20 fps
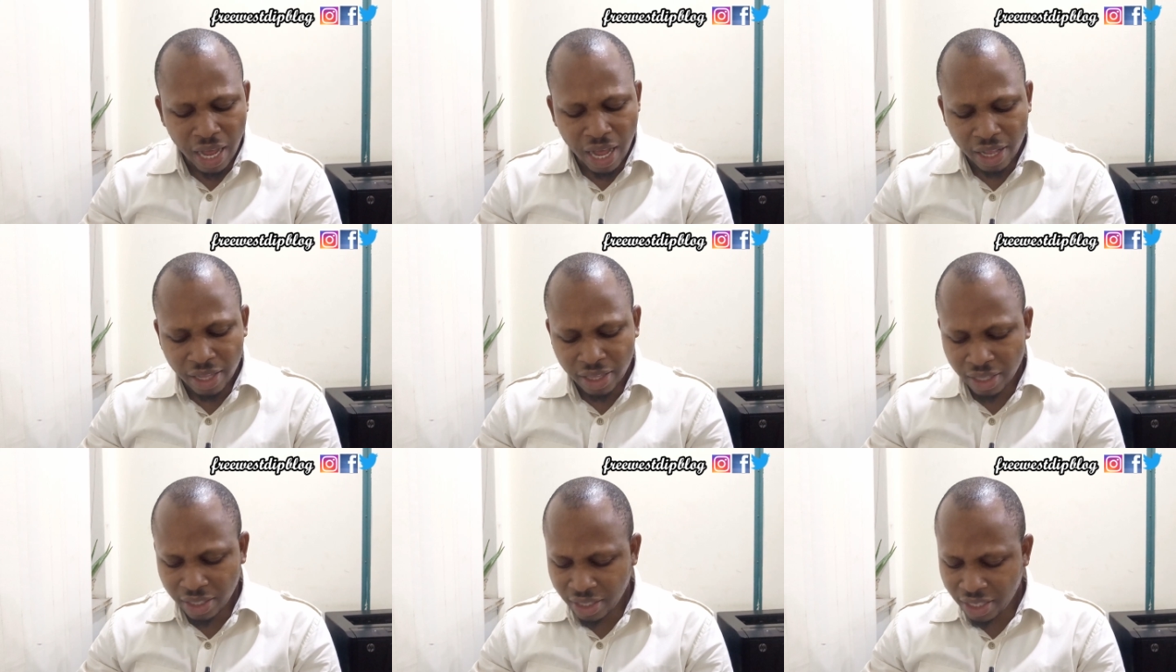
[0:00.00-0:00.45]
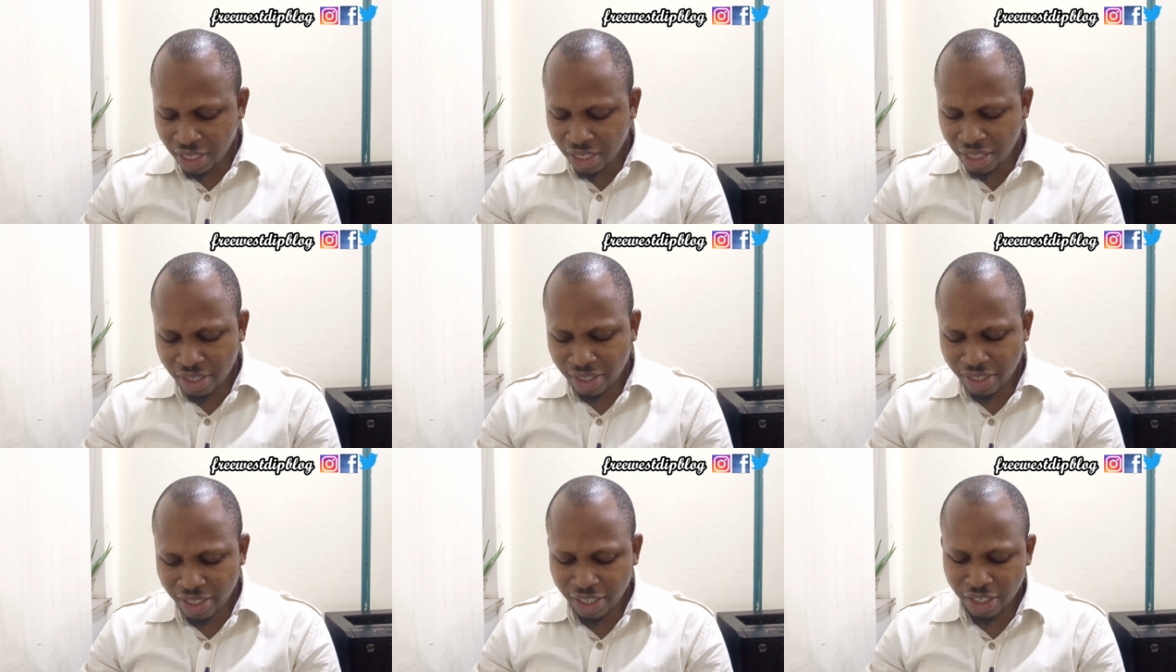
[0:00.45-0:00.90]
and
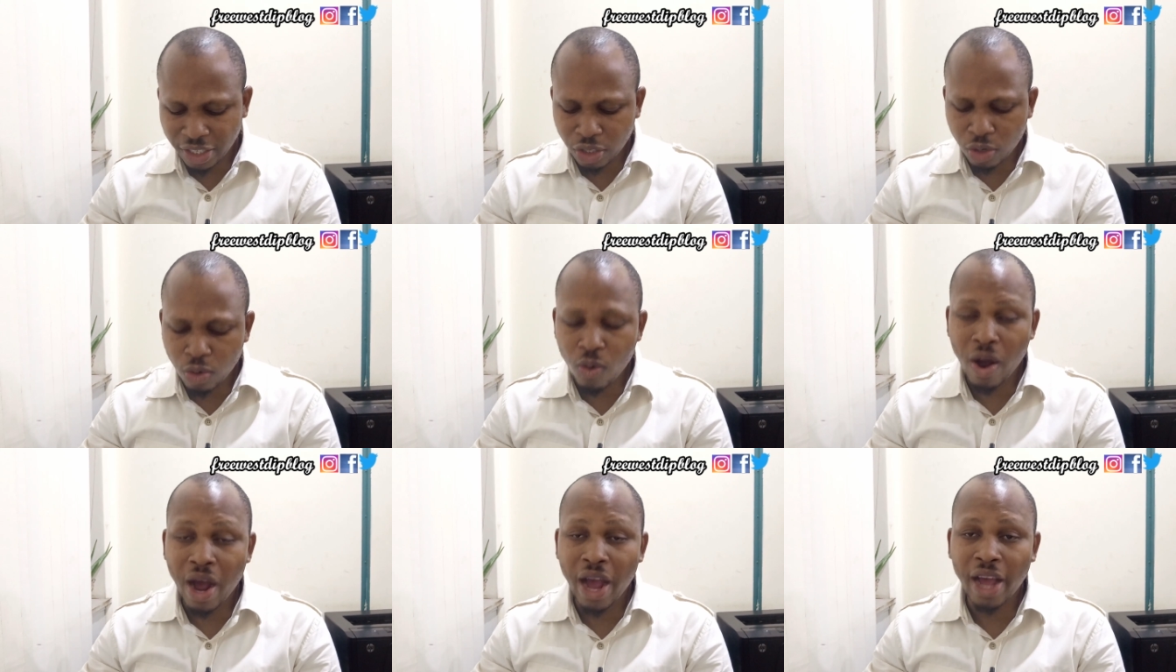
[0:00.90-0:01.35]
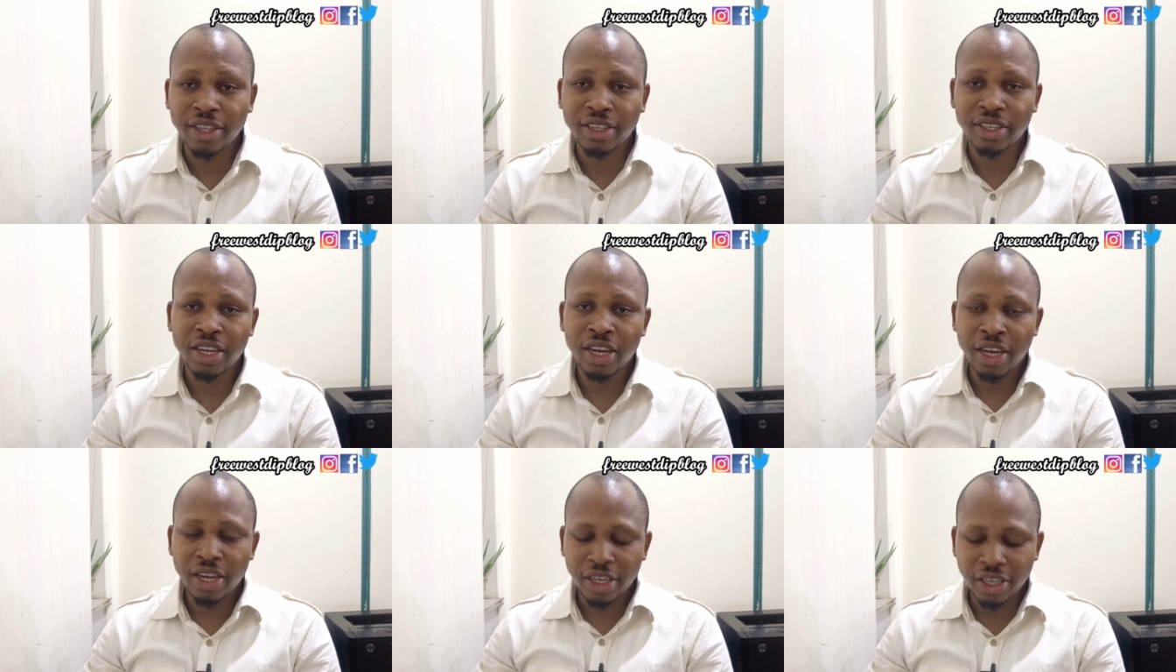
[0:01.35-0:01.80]
this is
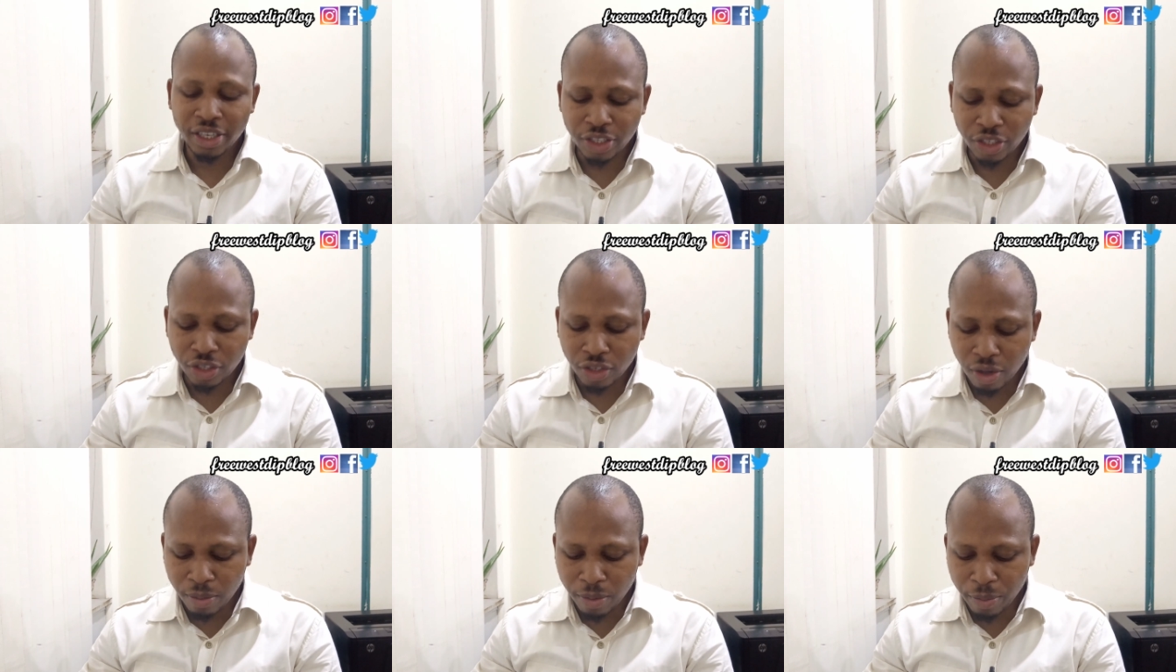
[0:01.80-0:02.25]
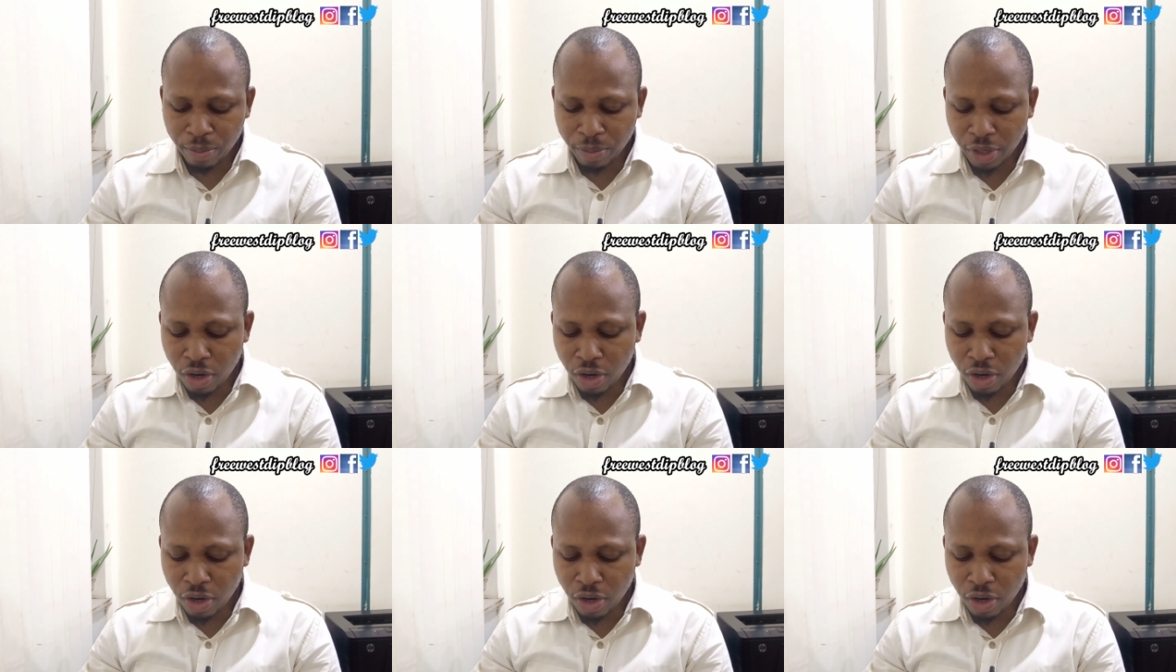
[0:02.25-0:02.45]
quite disturbing,